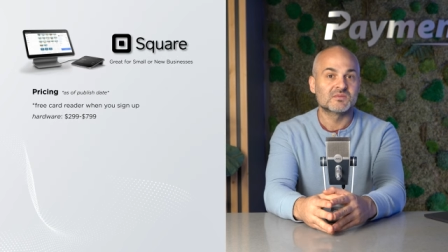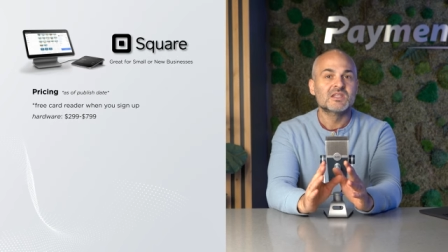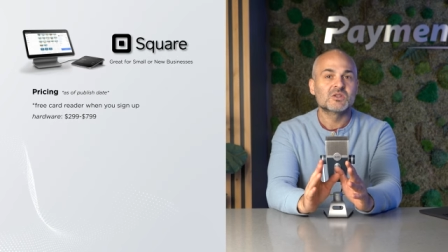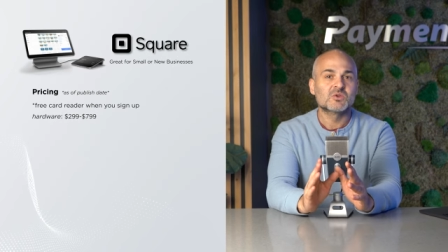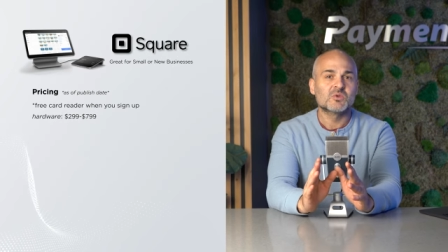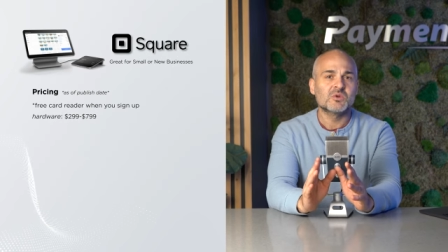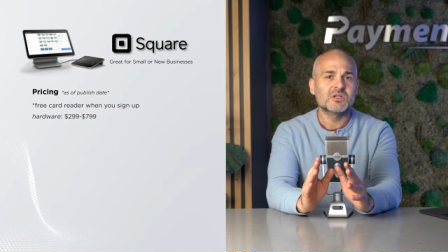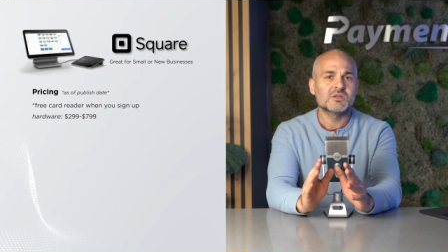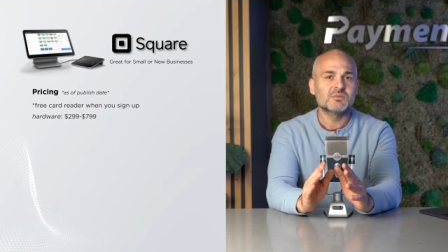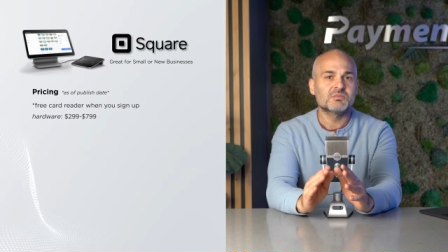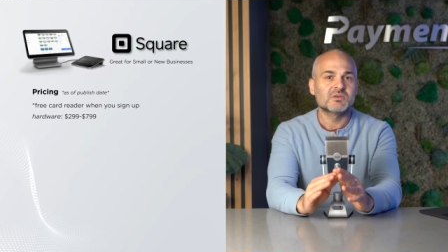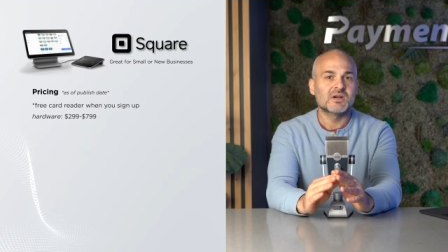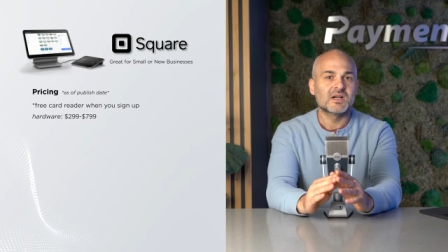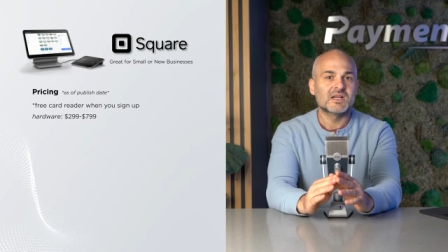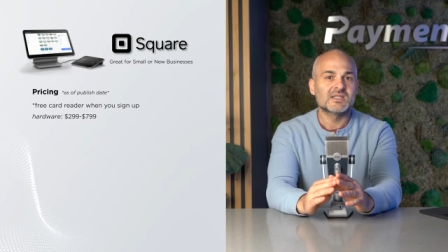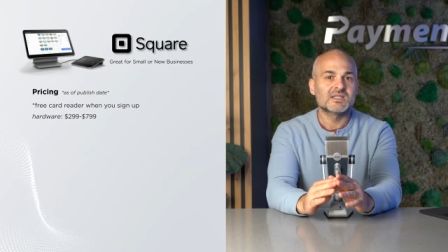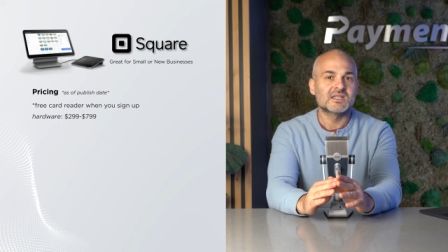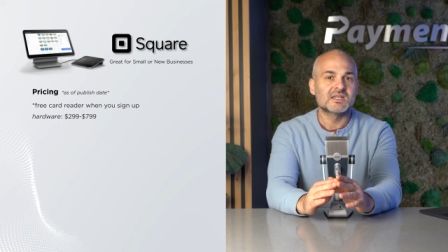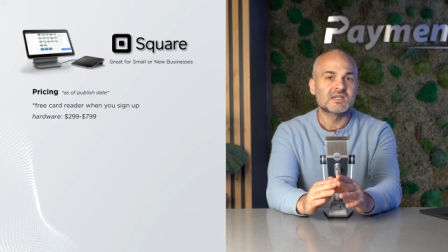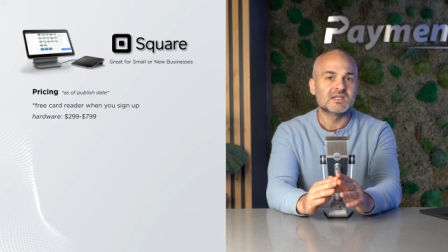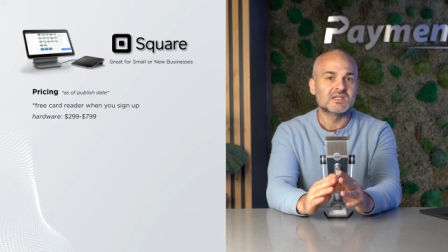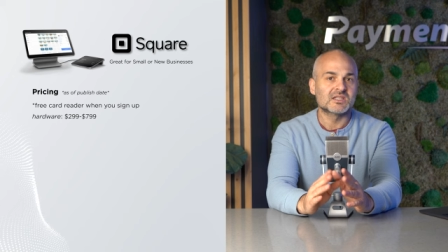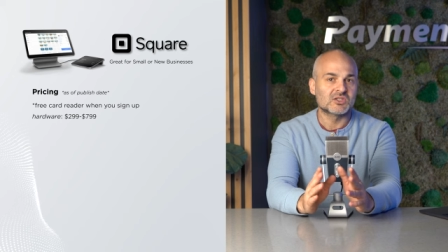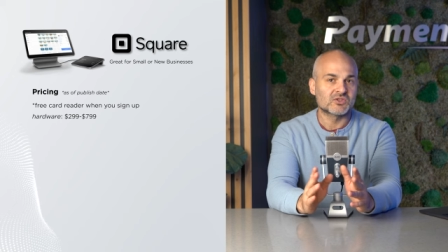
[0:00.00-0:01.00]
Square's
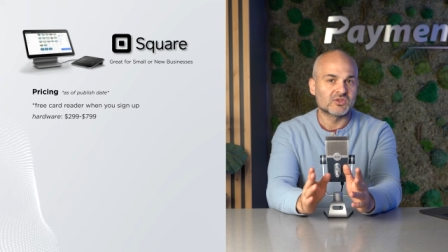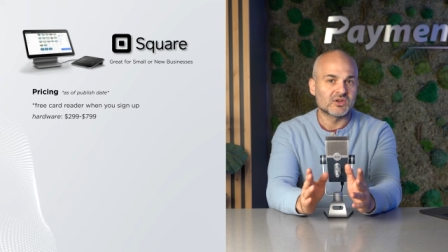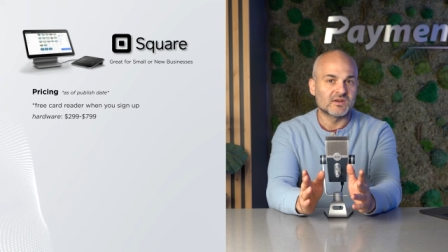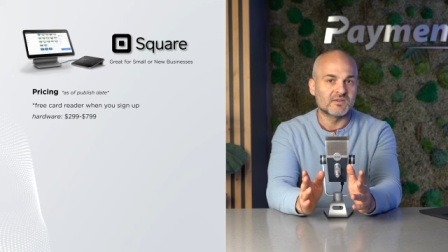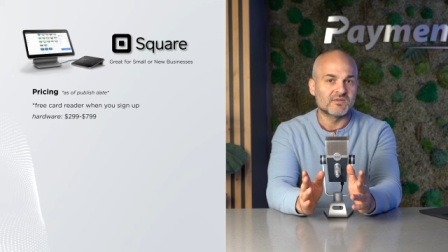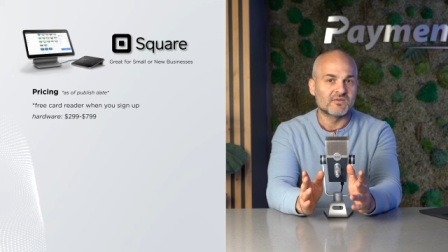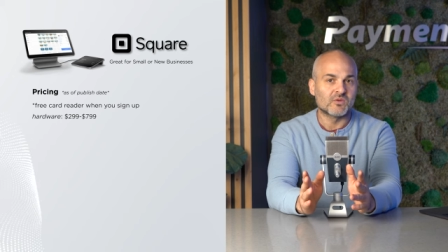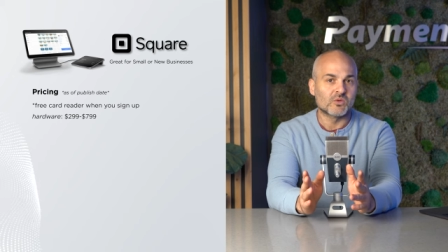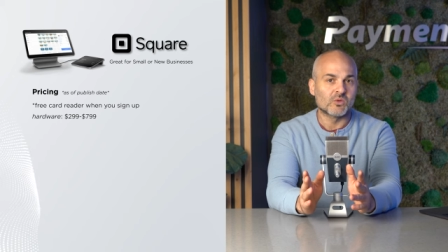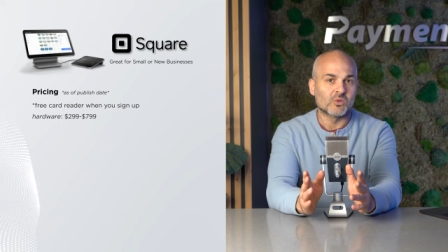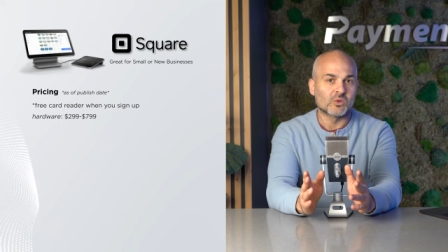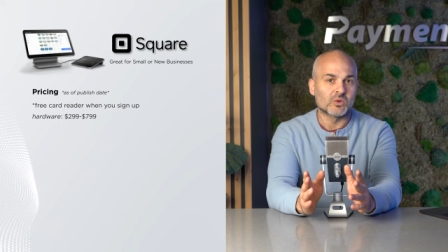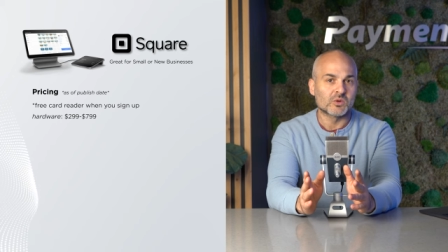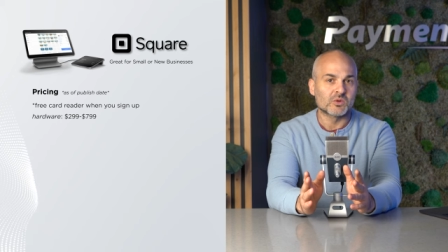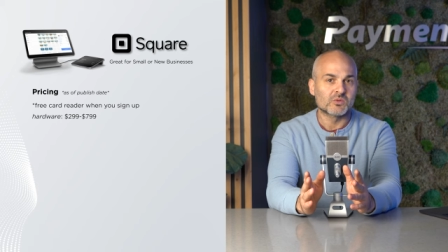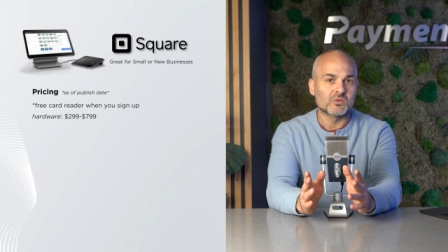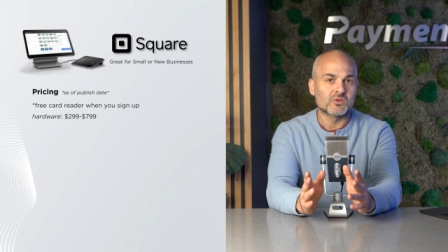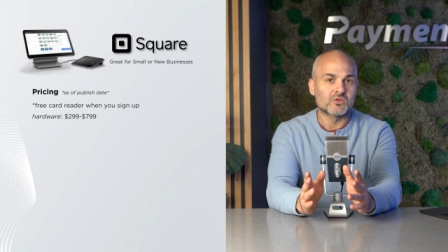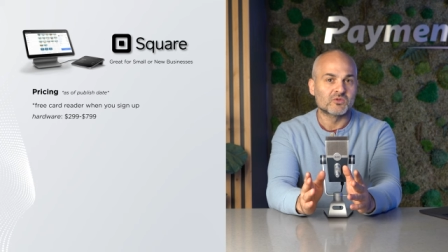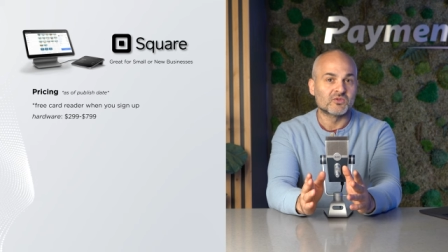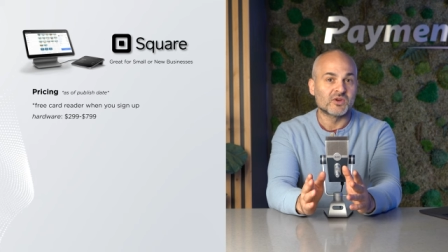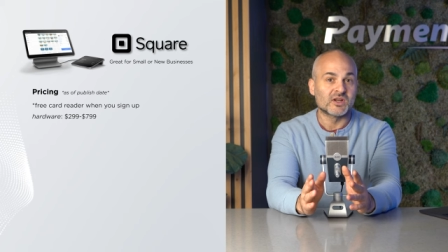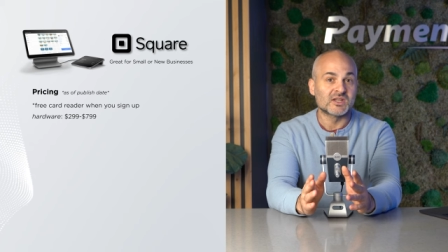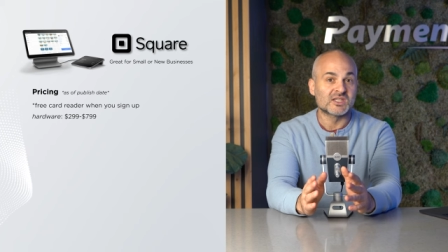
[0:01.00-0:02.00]
pricing is straightforward,
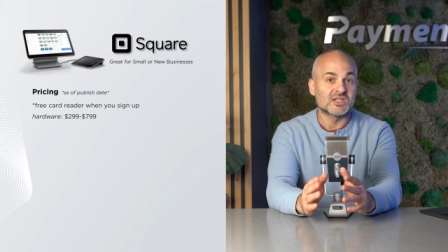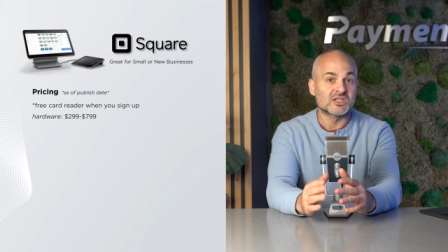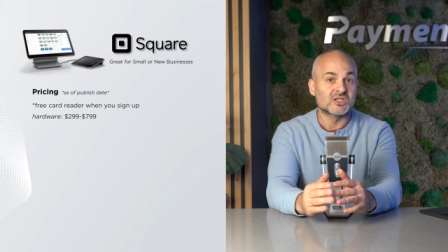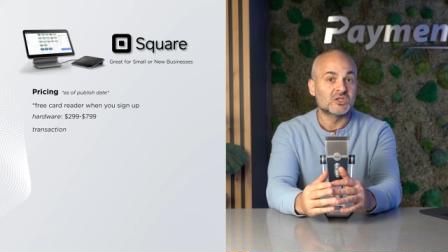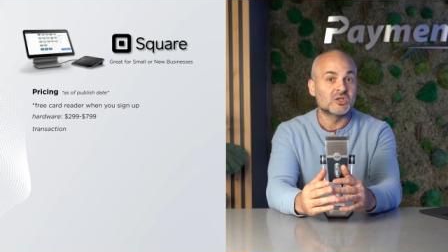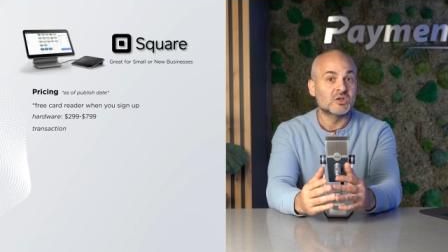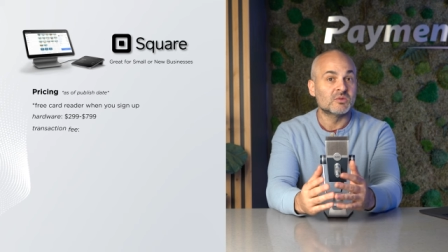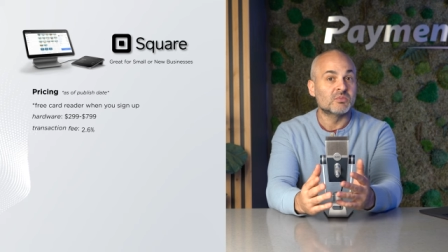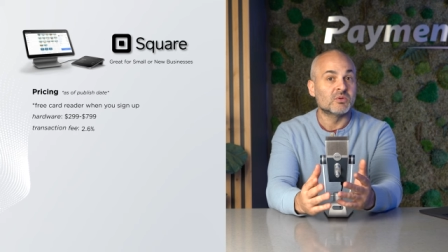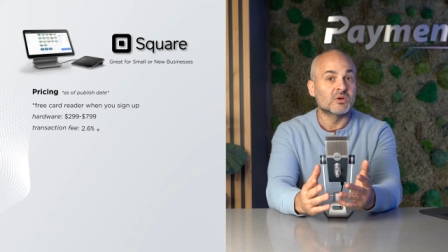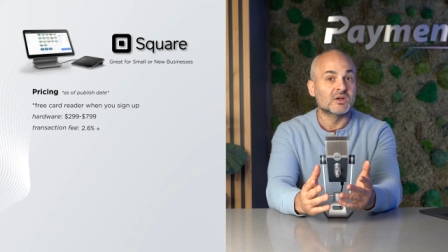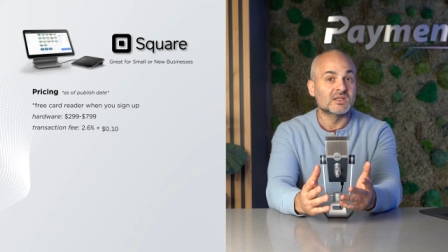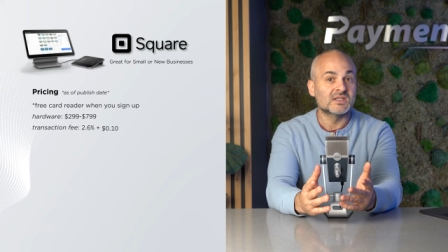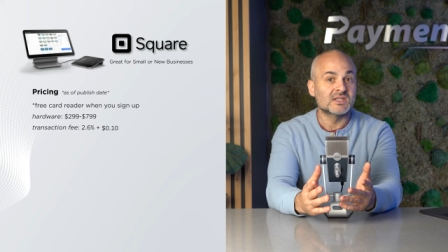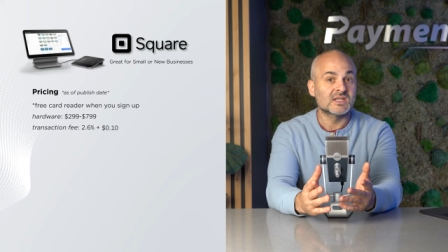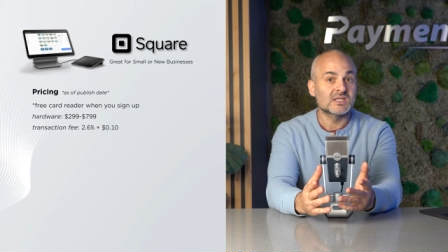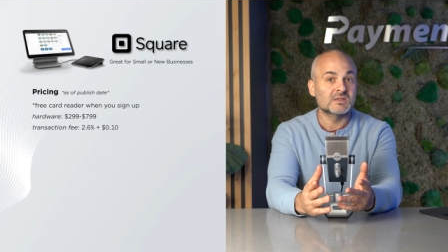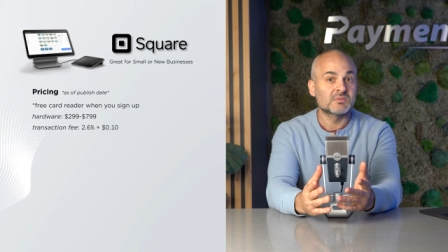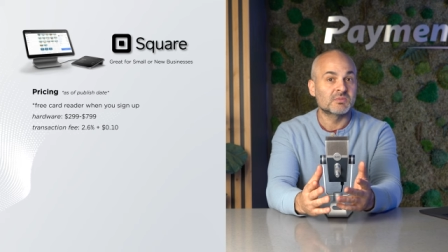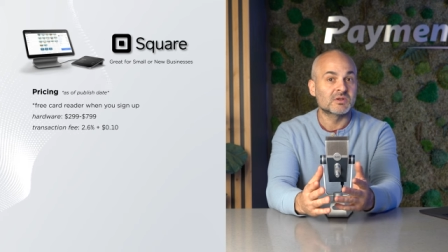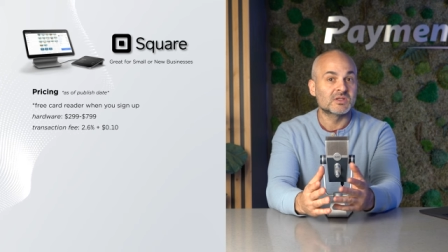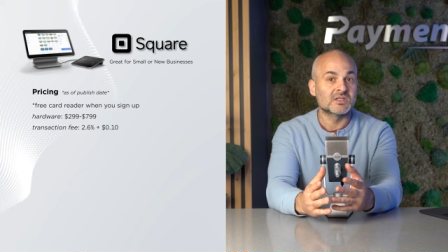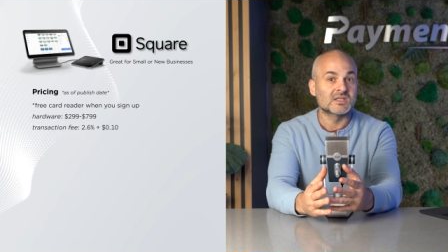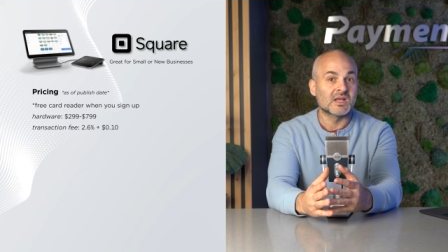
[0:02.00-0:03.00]
with rates at
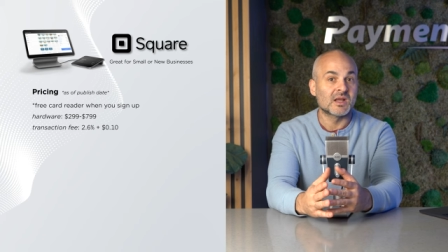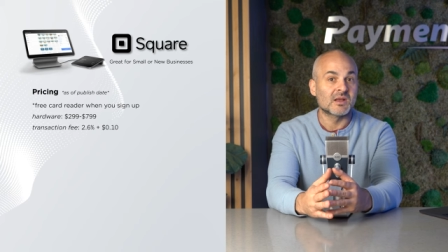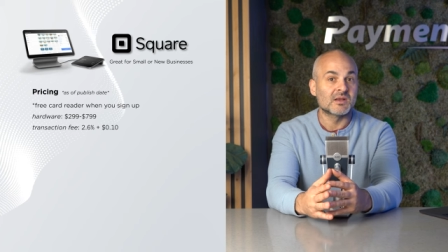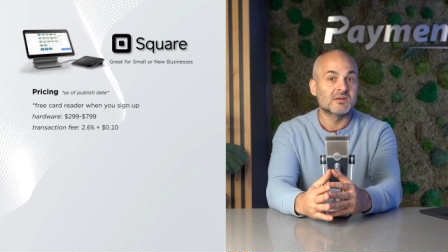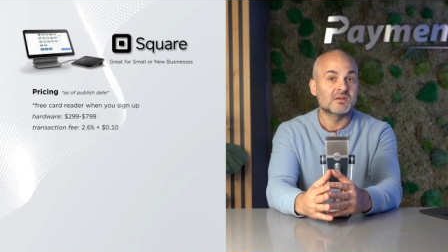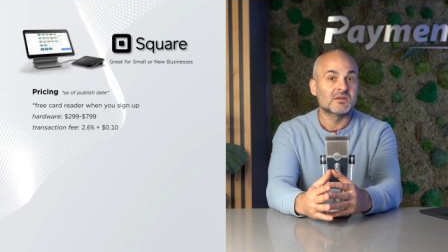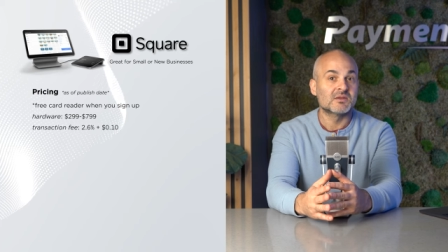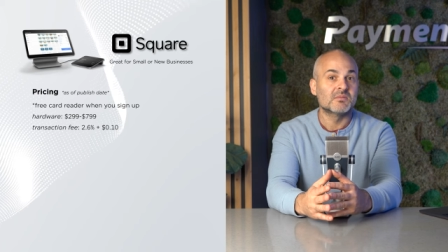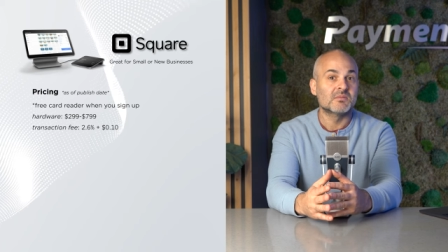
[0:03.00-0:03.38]
2.6%,